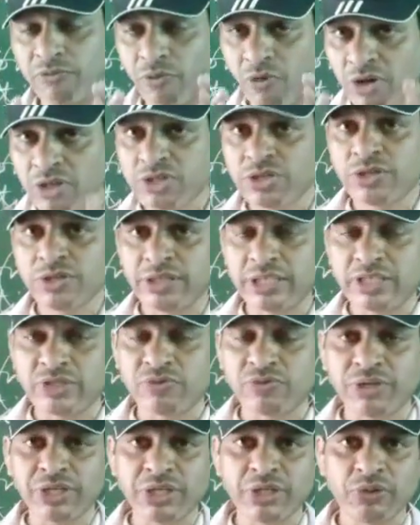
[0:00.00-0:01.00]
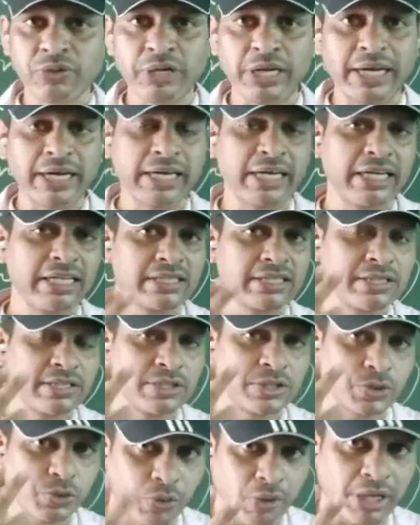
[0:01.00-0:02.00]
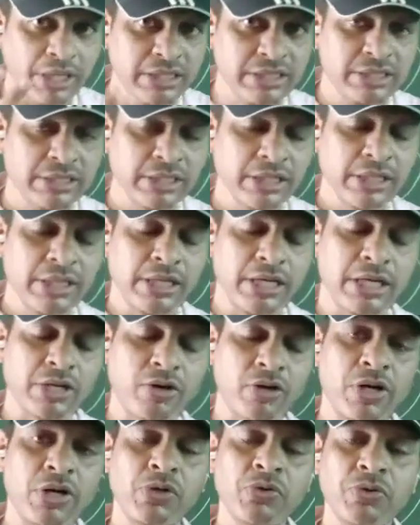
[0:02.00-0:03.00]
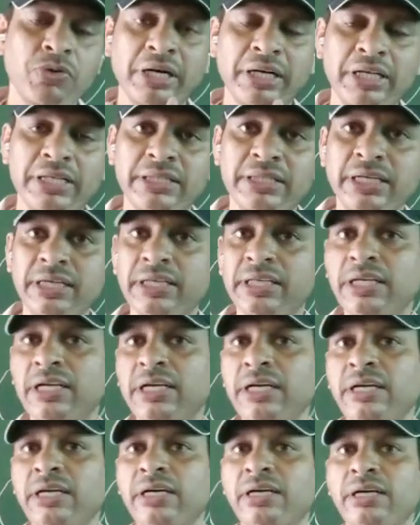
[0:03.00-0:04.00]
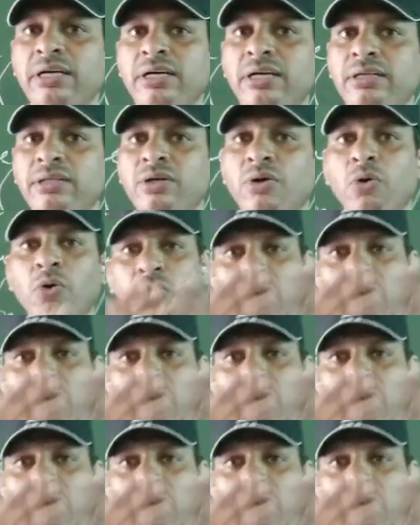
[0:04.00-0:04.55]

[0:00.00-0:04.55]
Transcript: watch this video at least twice in order to understand the